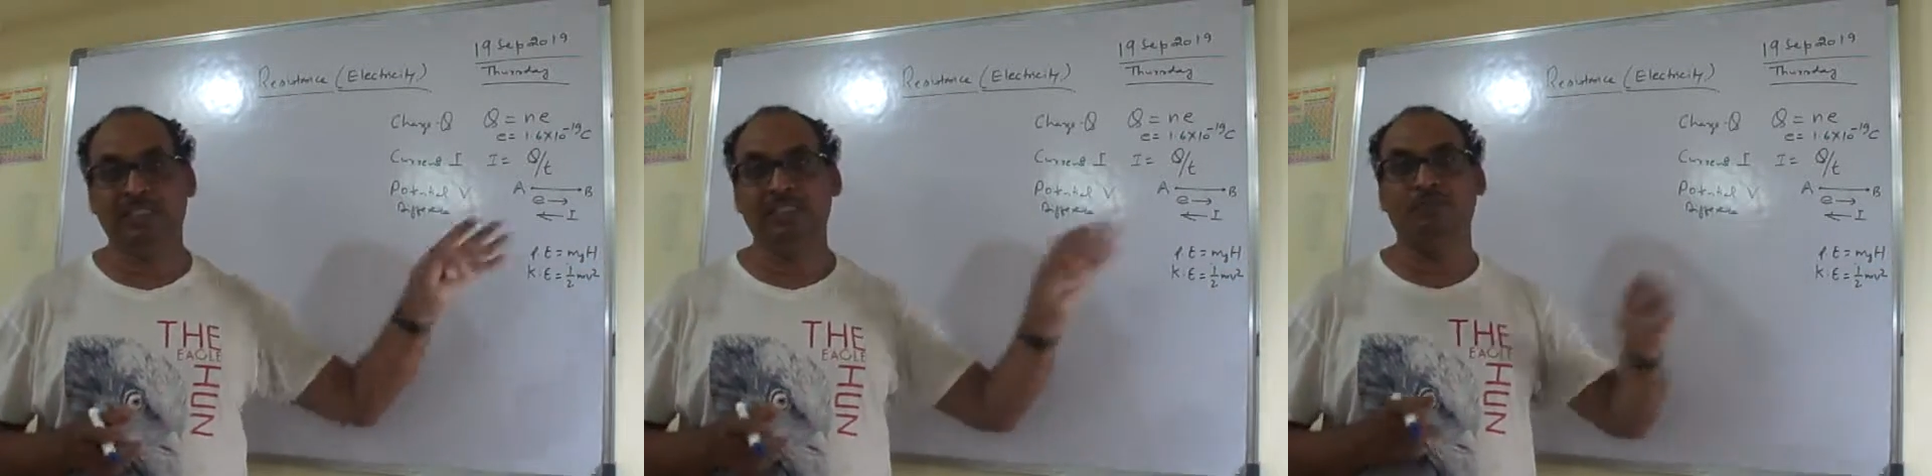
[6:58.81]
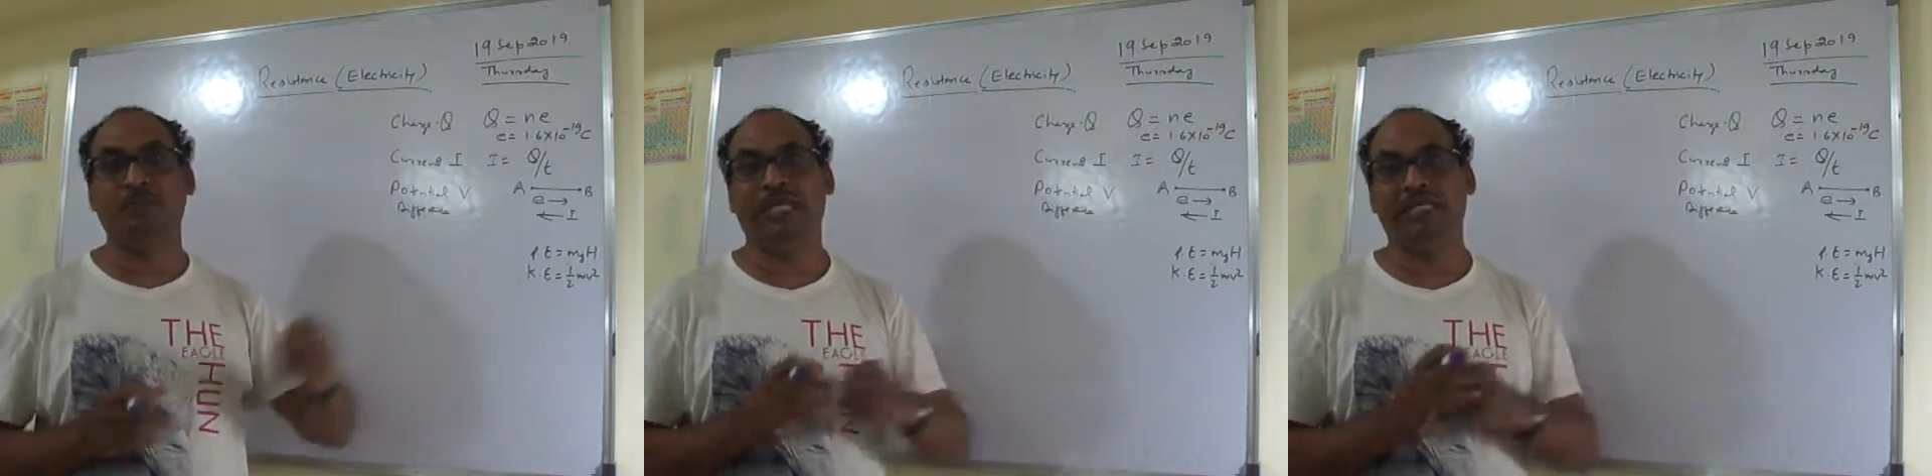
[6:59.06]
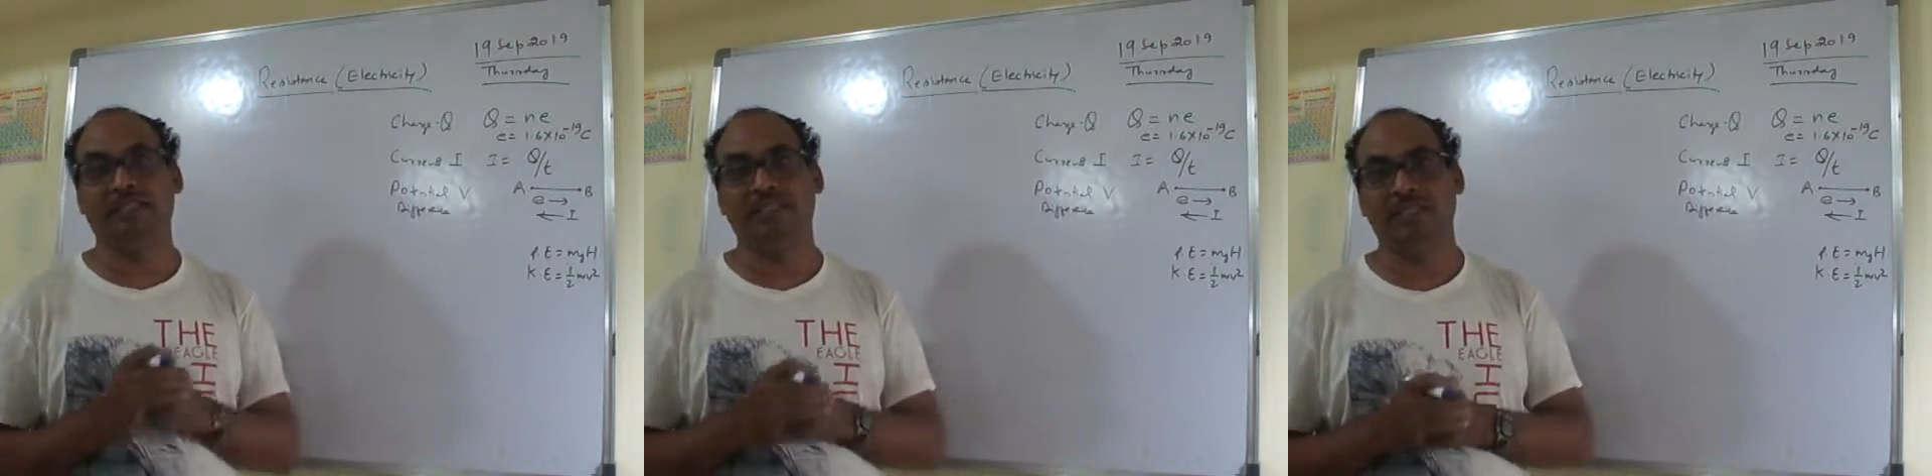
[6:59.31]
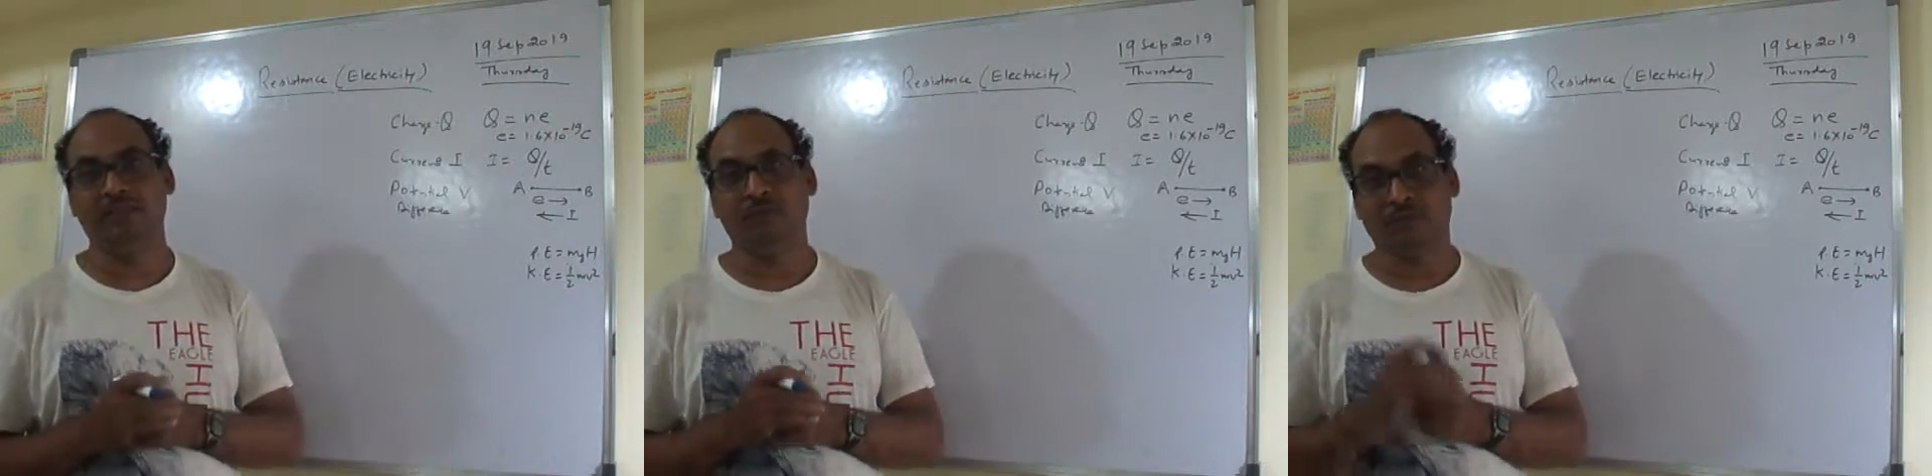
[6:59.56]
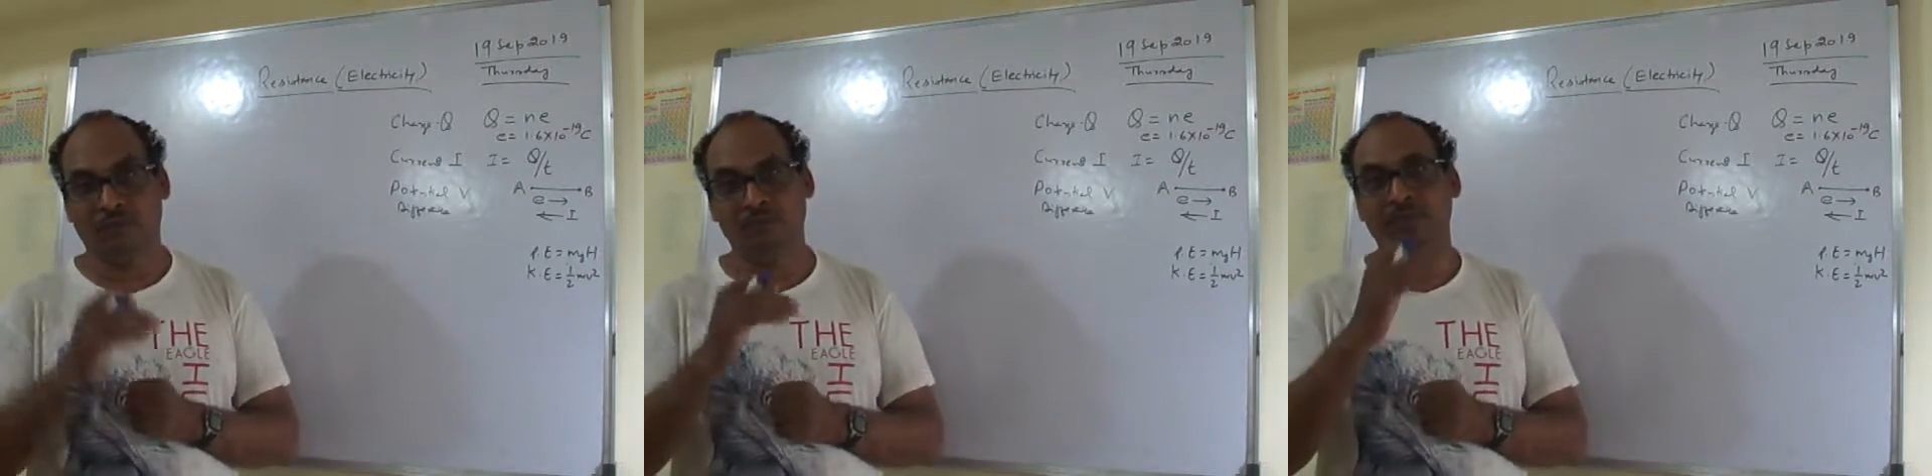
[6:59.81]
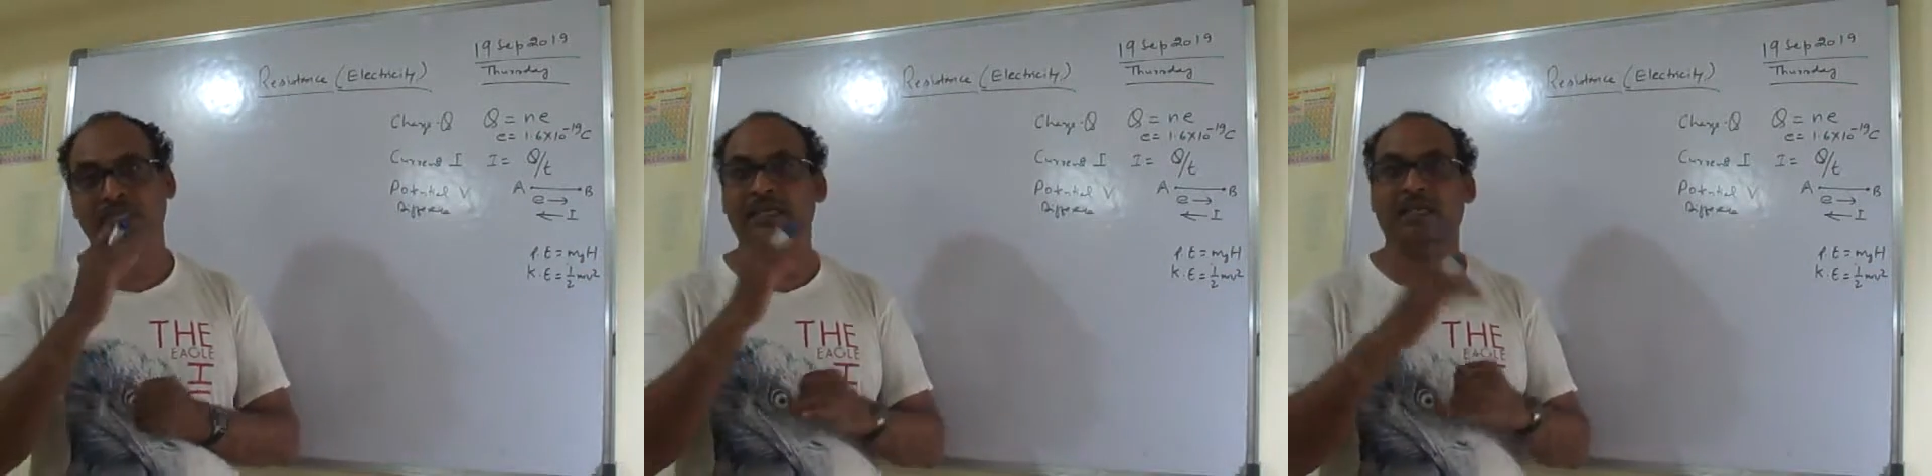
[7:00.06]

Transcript: it is placed from the